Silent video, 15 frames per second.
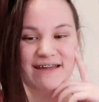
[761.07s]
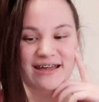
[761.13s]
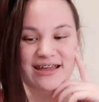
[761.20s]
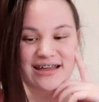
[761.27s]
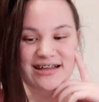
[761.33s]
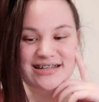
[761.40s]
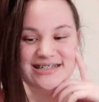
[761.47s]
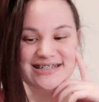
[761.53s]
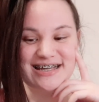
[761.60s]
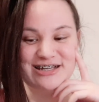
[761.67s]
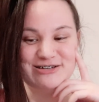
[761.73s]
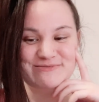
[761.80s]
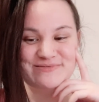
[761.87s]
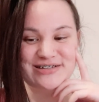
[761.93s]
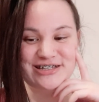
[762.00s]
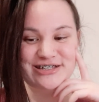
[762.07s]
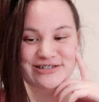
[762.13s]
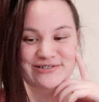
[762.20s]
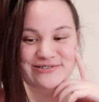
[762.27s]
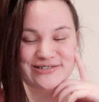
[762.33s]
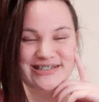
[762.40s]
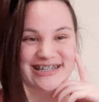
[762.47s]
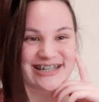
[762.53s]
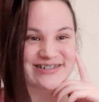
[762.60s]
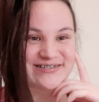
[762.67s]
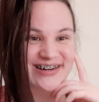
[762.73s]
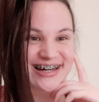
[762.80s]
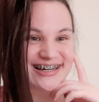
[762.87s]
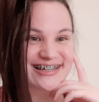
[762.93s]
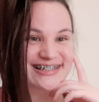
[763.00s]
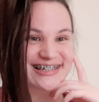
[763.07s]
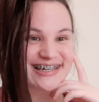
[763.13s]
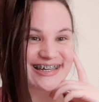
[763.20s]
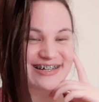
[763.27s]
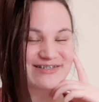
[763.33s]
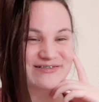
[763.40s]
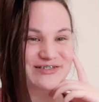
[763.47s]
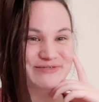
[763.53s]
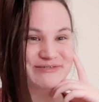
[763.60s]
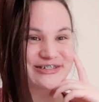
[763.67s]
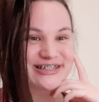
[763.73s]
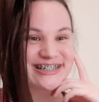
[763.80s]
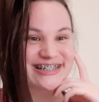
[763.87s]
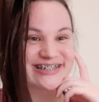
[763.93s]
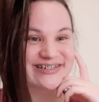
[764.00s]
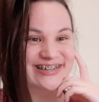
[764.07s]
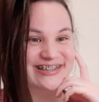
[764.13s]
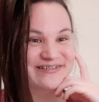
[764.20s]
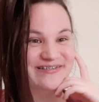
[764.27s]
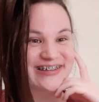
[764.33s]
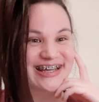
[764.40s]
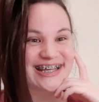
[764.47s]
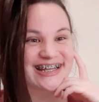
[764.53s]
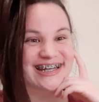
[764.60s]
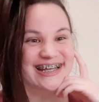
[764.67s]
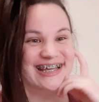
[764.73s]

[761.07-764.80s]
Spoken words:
And I hope that you stay a while, get comfortable, and enjoy the flight.